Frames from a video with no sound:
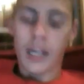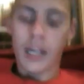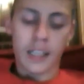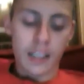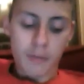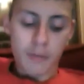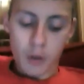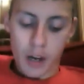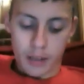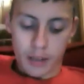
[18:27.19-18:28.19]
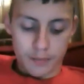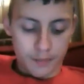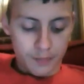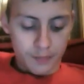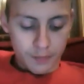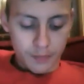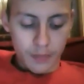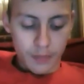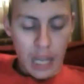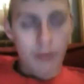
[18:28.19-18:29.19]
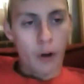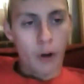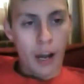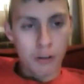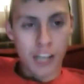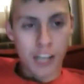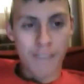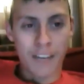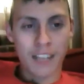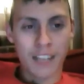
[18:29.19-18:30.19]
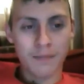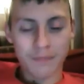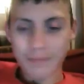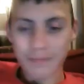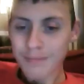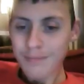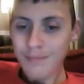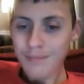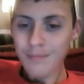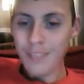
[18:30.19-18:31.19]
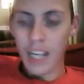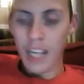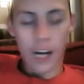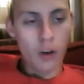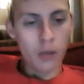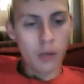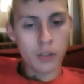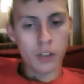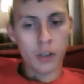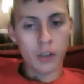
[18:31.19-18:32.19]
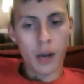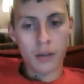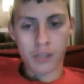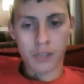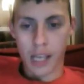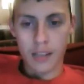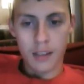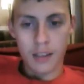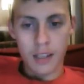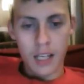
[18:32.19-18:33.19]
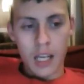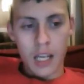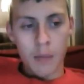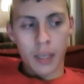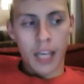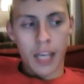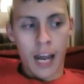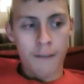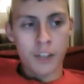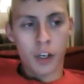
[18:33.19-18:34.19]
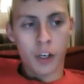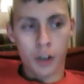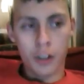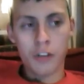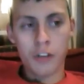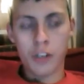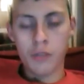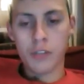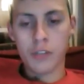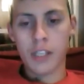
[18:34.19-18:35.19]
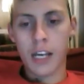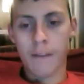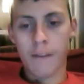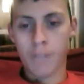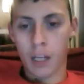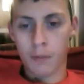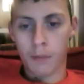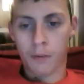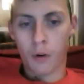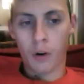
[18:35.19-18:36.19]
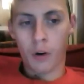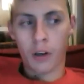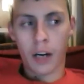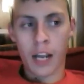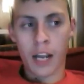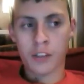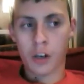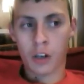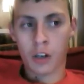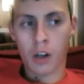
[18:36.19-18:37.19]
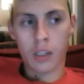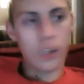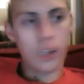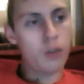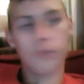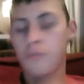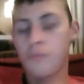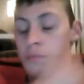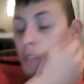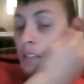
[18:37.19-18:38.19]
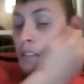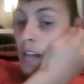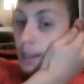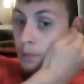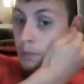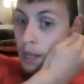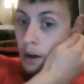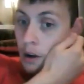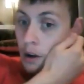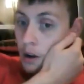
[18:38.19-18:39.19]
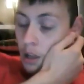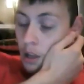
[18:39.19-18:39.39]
I got to give him credit. I am an Ohio State fan, and I know he was good in Ohio State, but you have to earn your dues in the NFL before I start calling you the solid player.